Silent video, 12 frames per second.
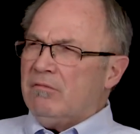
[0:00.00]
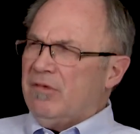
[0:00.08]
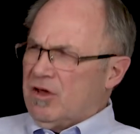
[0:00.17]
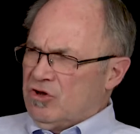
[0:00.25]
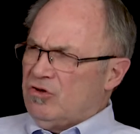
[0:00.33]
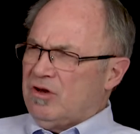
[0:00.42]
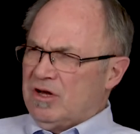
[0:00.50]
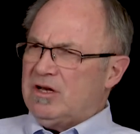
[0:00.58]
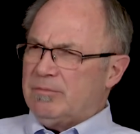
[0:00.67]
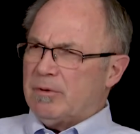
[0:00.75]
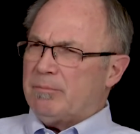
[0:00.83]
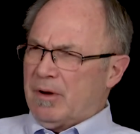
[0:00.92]
then you need
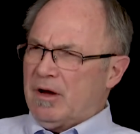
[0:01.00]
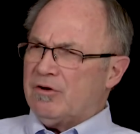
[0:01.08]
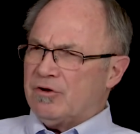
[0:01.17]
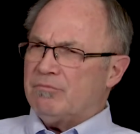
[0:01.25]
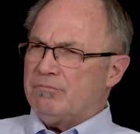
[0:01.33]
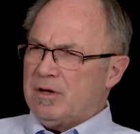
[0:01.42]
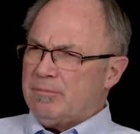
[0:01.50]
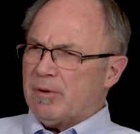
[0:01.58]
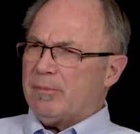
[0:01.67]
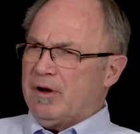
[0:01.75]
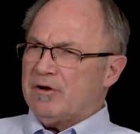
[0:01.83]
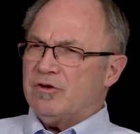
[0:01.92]
to be
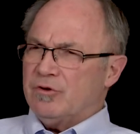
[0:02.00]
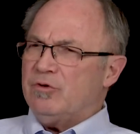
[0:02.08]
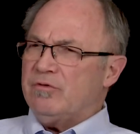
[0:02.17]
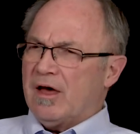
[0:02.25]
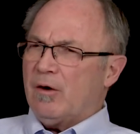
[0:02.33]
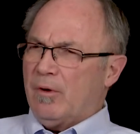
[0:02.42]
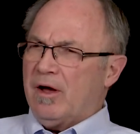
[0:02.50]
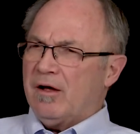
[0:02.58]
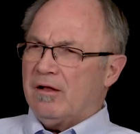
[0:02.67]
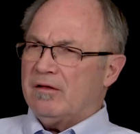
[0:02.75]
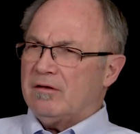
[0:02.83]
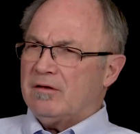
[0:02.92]
prepared to do that
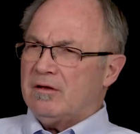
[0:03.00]
well.